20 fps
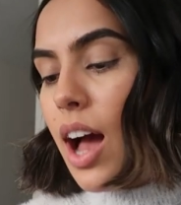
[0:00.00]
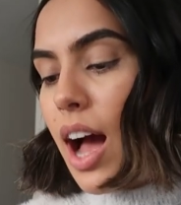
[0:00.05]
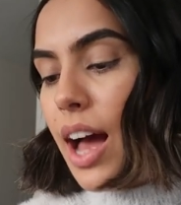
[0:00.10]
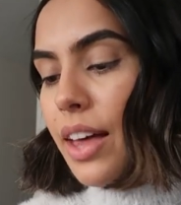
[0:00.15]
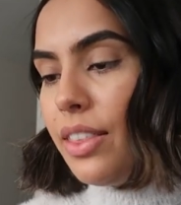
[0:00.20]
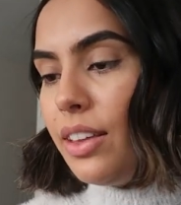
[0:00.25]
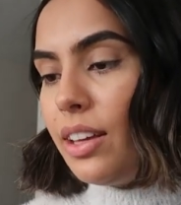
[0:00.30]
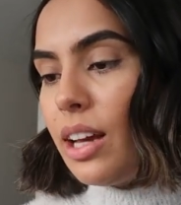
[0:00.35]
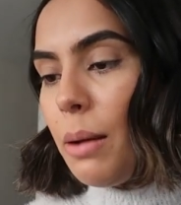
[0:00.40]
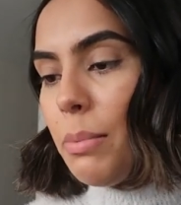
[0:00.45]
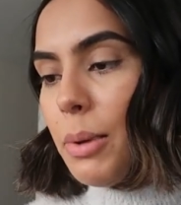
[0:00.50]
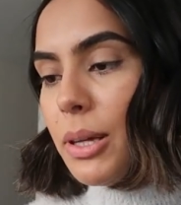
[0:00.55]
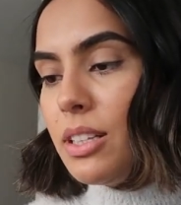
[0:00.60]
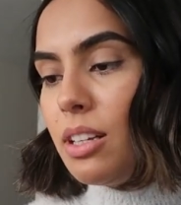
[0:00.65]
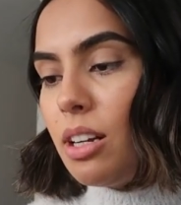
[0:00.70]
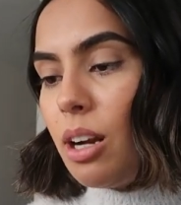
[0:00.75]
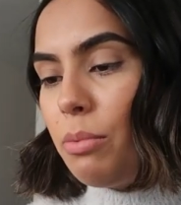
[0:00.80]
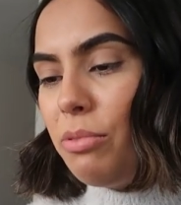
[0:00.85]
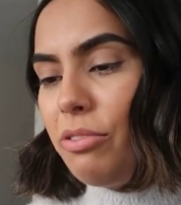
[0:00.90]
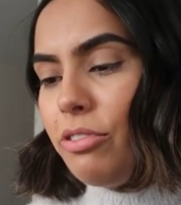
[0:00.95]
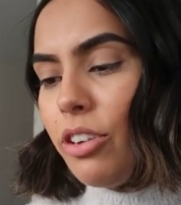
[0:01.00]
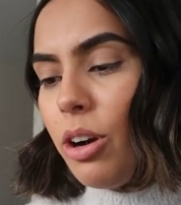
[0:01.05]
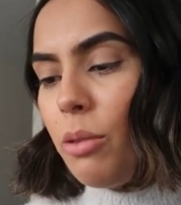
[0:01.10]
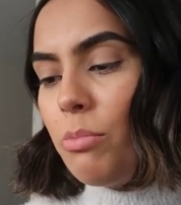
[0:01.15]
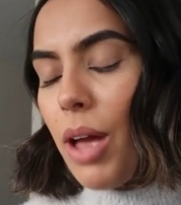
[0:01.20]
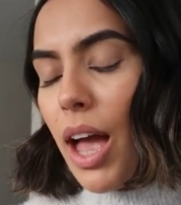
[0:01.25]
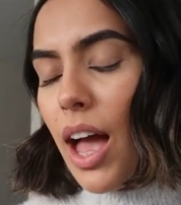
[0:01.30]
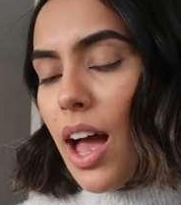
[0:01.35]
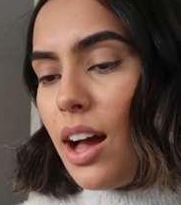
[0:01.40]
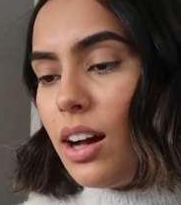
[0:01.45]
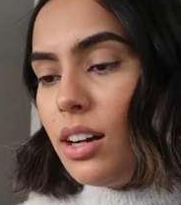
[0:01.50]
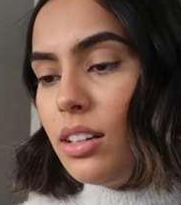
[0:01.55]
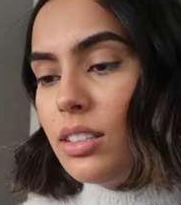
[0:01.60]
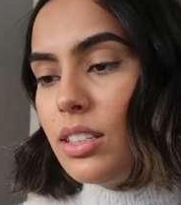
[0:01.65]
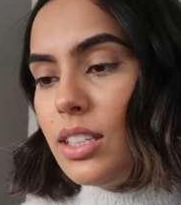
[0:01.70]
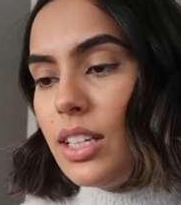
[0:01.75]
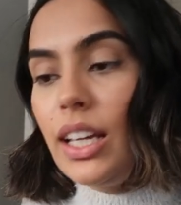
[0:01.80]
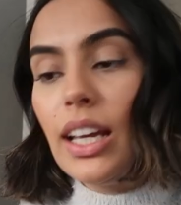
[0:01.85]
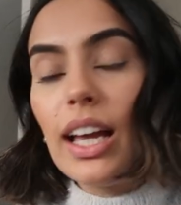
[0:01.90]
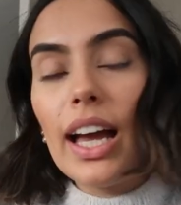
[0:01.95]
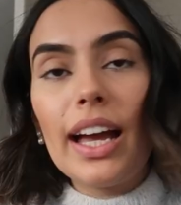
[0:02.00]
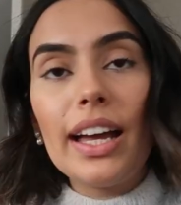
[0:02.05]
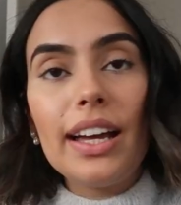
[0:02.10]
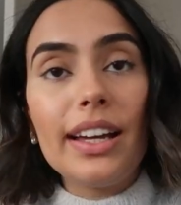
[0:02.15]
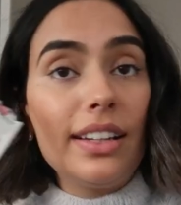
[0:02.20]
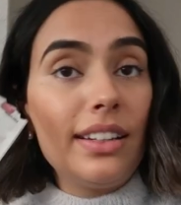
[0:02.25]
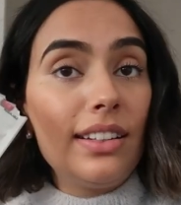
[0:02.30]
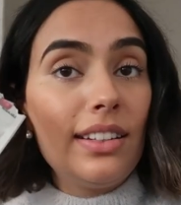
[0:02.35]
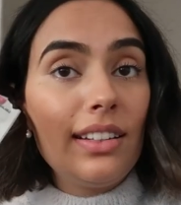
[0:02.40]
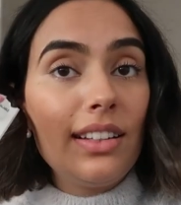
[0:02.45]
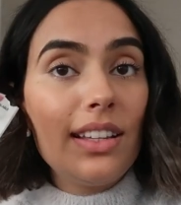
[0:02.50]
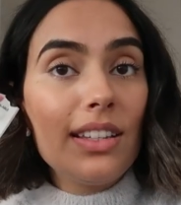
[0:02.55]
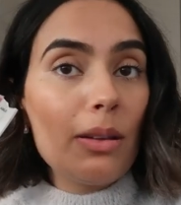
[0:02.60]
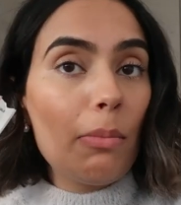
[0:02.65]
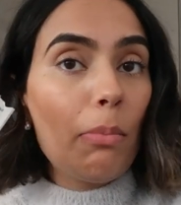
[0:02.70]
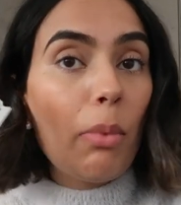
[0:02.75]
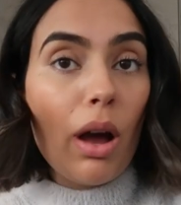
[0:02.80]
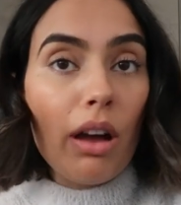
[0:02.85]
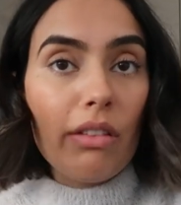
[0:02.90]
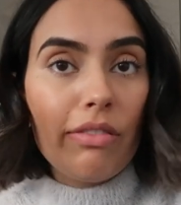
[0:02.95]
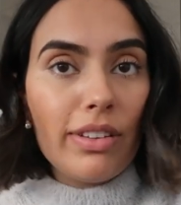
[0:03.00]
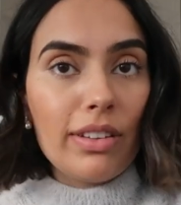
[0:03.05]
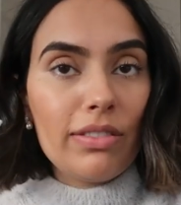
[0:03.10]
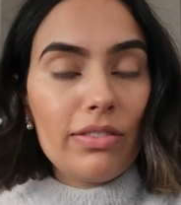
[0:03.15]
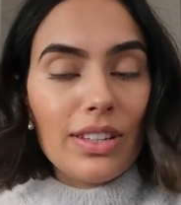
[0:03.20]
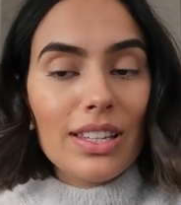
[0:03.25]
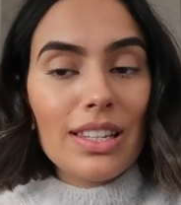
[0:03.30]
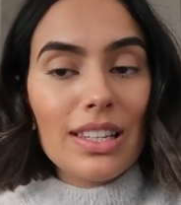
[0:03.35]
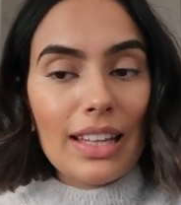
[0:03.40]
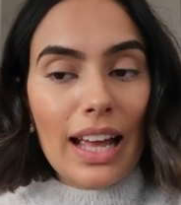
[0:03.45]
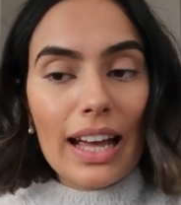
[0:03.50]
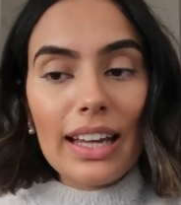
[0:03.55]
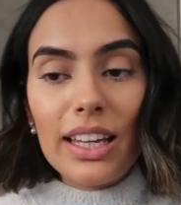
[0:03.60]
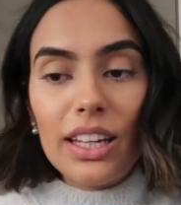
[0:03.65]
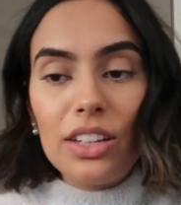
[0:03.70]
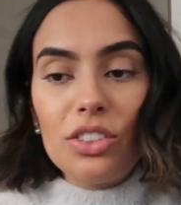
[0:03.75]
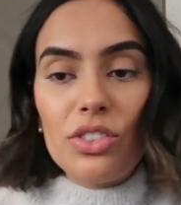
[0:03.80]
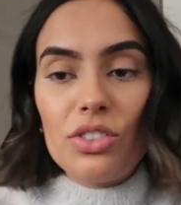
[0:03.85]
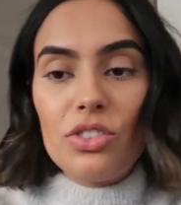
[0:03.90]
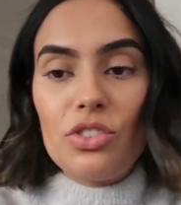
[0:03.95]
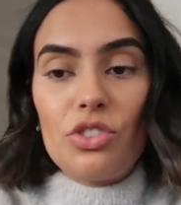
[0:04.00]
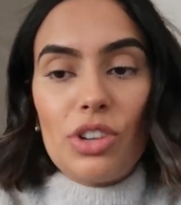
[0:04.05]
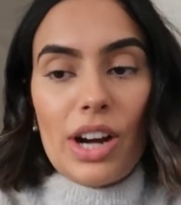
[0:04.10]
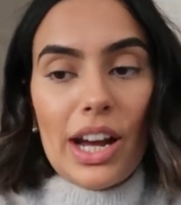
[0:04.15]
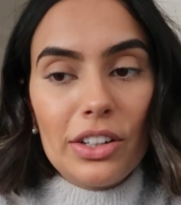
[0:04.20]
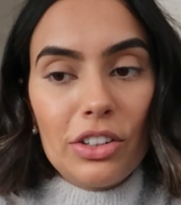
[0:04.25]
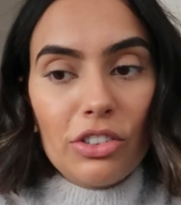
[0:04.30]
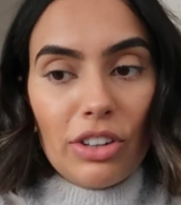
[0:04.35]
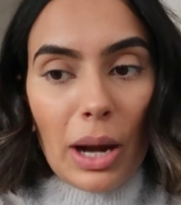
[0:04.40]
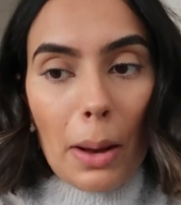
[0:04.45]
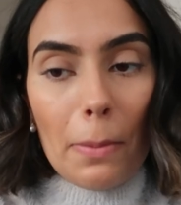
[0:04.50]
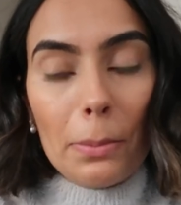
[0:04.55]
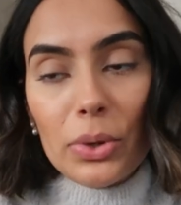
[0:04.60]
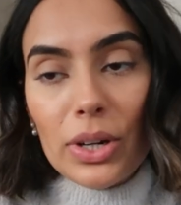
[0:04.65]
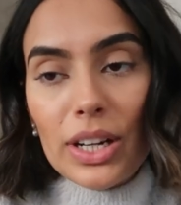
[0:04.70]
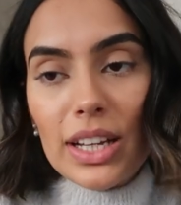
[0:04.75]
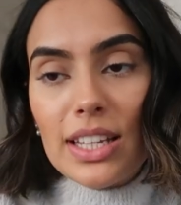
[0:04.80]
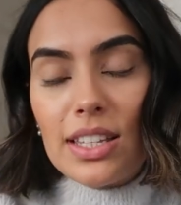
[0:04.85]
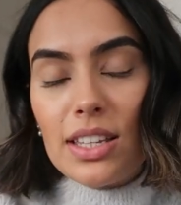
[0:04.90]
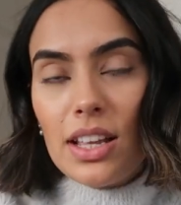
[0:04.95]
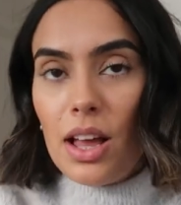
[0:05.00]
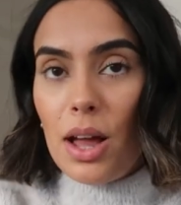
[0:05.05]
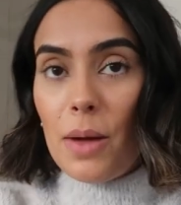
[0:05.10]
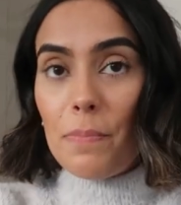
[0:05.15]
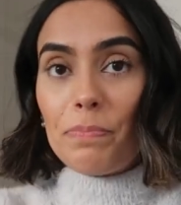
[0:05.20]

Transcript: I think I picked it up from Aldi, and these are perfect for snacking, just dried cranberries.